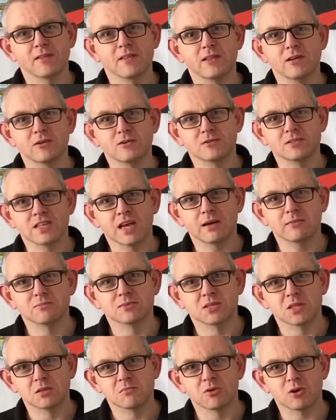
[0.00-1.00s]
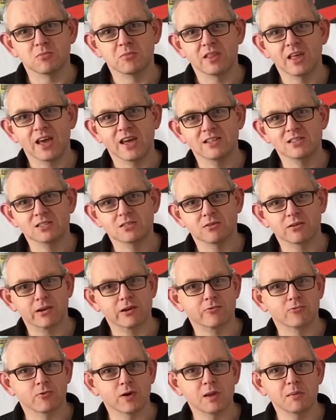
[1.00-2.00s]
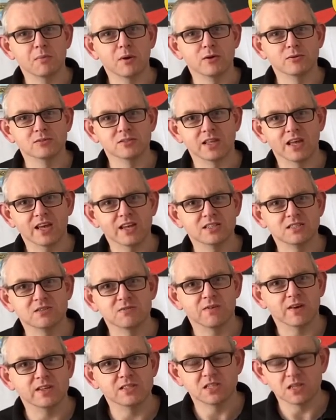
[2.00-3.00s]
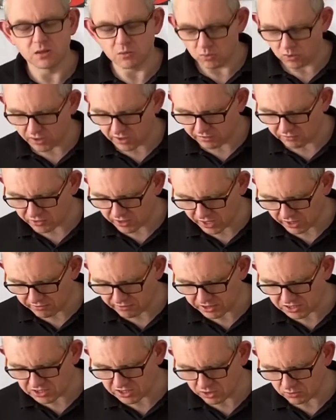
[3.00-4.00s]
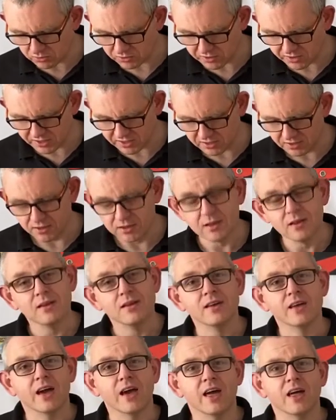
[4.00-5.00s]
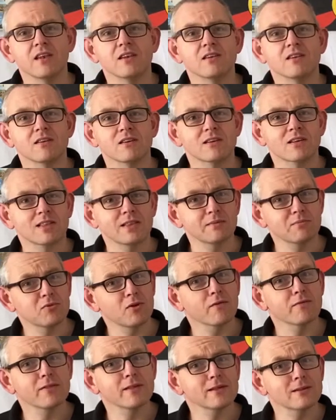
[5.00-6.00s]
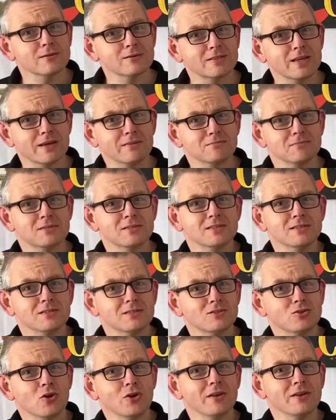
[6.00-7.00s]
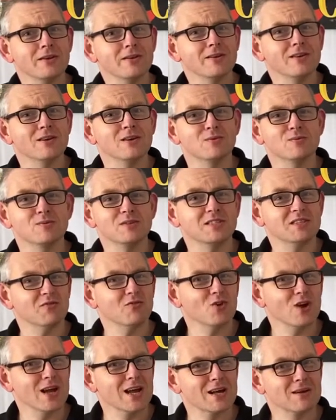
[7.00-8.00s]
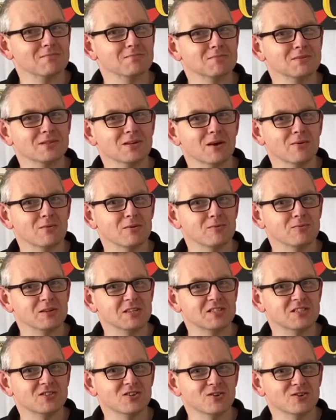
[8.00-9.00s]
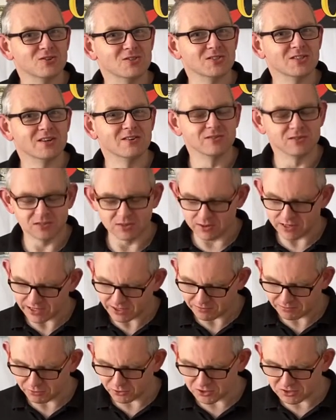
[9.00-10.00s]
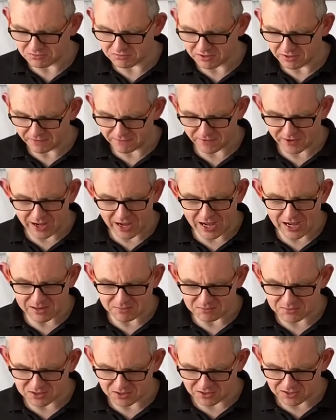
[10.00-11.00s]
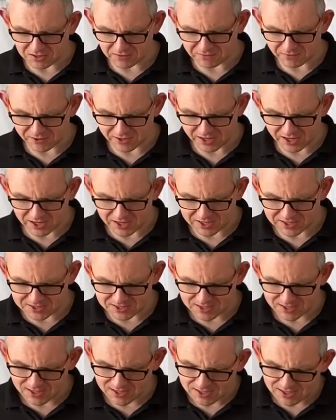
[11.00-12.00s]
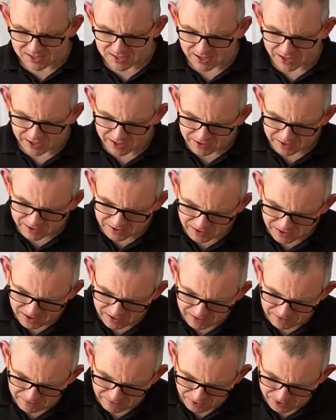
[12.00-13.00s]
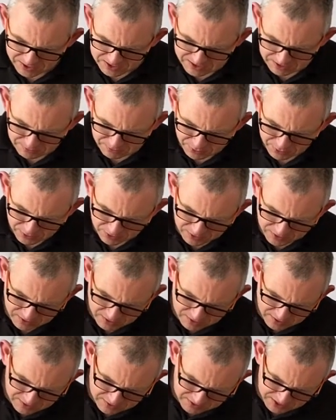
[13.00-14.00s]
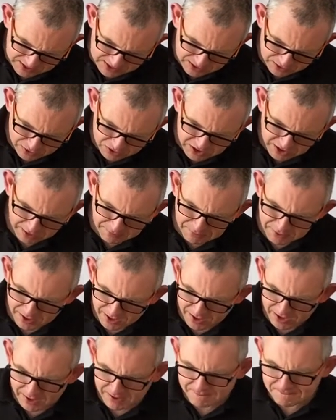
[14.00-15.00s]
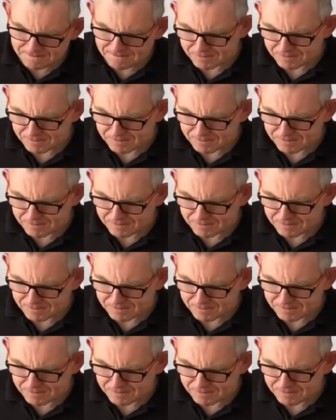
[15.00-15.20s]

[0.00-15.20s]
the little tabs on the bottom of the head so I could repose the heads facing whatever direction I wanted, and clipped off the little tabs that join whichever arms go with which torso. So I could put some different arms on the different guys, and for example, this little chap here,